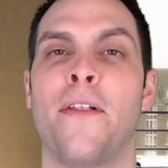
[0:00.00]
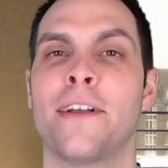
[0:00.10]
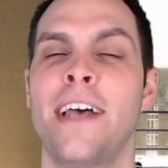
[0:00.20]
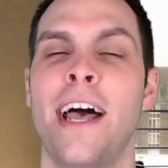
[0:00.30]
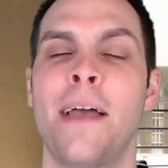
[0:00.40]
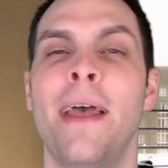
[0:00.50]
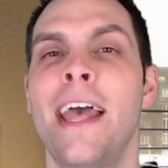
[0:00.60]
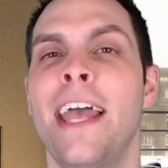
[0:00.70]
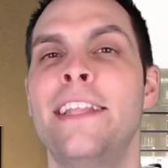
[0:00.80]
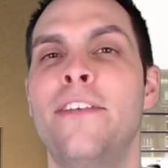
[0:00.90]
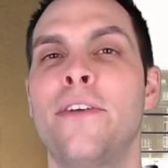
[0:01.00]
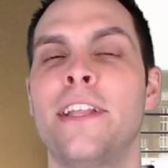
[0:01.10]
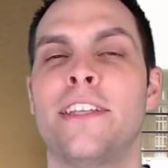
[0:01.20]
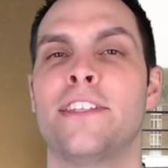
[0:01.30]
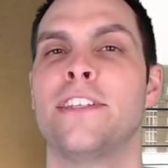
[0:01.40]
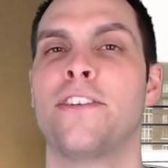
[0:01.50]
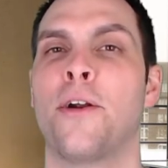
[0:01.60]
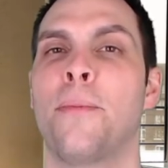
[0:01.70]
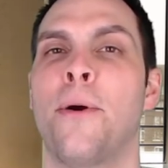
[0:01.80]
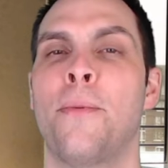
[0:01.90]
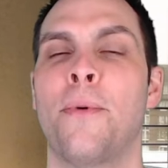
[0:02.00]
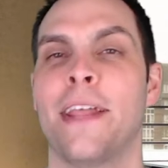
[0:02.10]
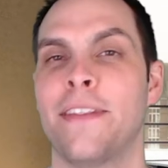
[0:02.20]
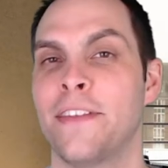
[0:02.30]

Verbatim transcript: long time until conditions are appropriate,